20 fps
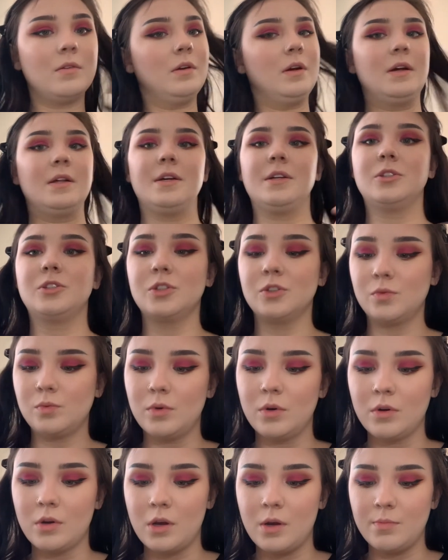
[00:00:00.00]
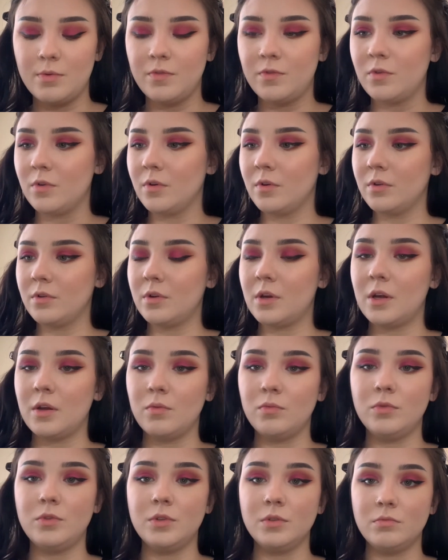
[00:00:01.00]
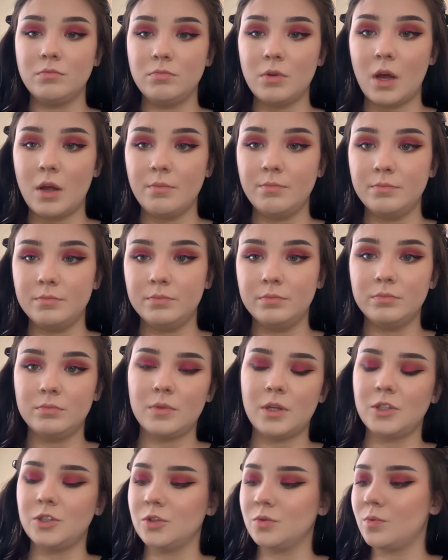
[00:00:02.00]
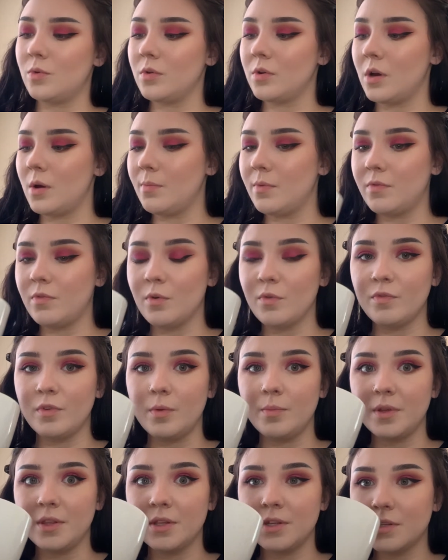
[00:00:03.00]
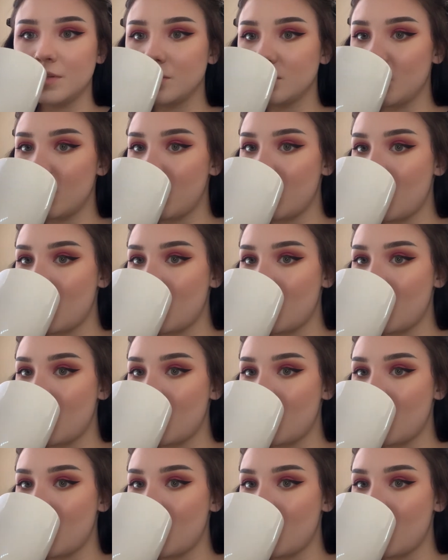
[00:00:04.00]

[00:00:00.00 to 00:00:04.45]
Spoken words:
I like just woke up before I just woke up before filming this, so